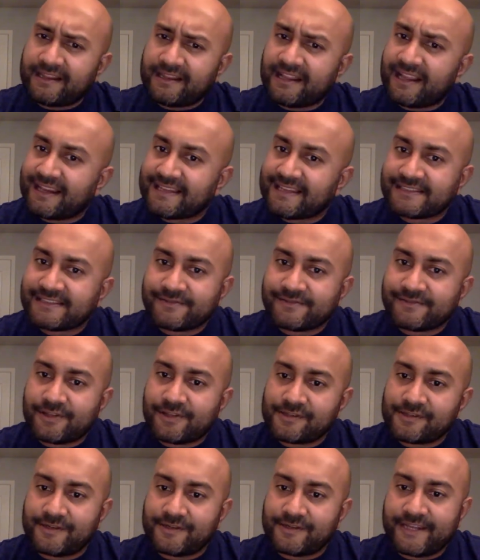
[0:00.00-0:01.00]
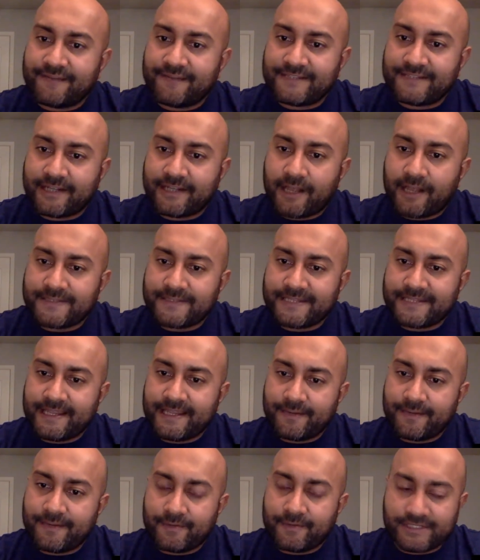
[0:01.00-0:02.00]
guess there was also a DevSecOps
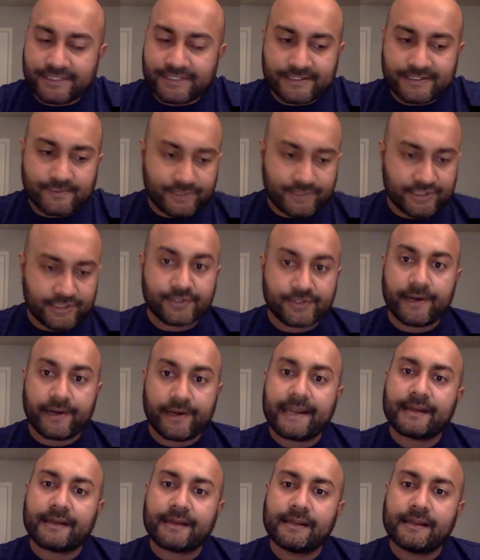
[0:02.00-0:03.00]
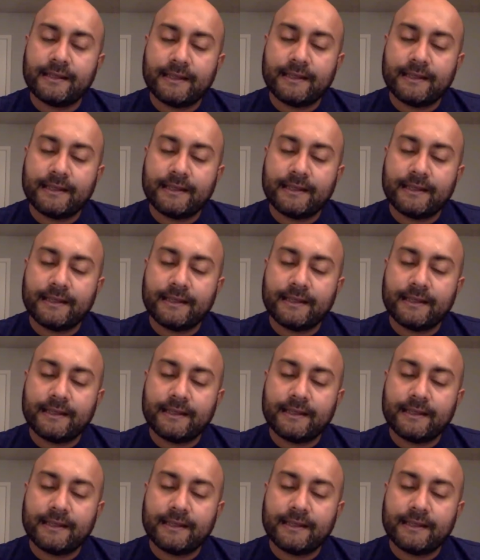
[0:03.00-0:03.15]
day, which is great.